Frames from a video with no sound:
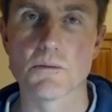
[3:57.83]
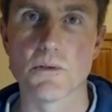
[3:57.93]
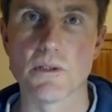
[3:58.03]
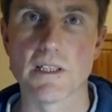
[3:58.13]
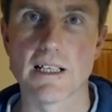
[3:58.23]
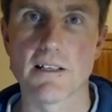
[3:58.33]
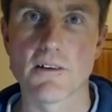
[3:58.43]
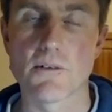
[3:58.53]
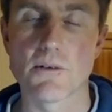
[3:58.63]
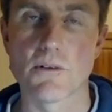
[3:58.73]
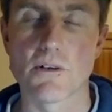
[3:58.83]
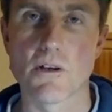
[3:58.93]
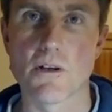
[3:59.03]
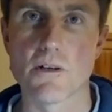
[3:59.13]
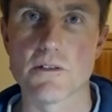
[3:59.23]
Breathing in through the
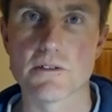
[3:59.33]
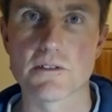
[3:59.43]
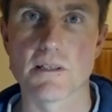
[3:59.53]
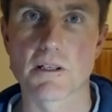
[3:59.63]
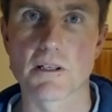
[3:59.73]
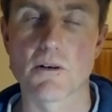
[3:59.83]
nose, stomach